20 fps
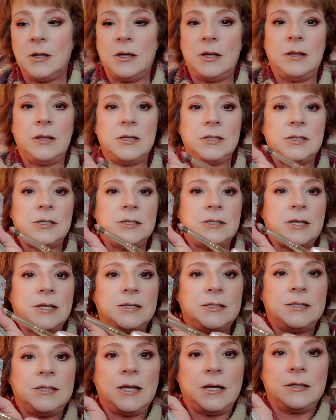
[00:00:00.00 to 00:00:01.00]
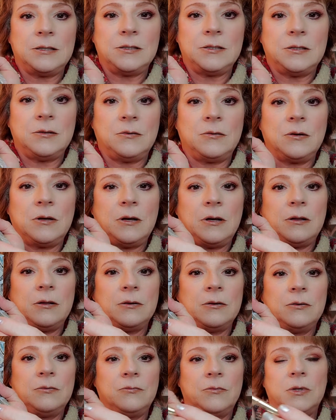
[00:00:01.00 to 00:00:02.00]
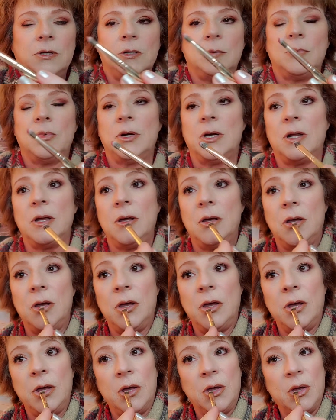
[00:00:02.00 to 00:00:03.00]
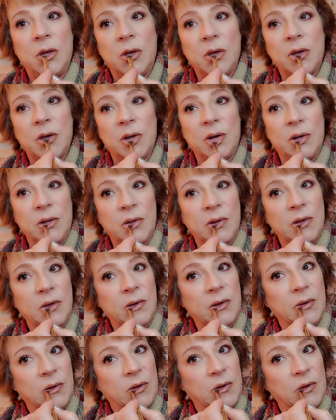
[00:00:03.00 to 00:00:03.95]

This is that sandstone color, really pretty, kind of like a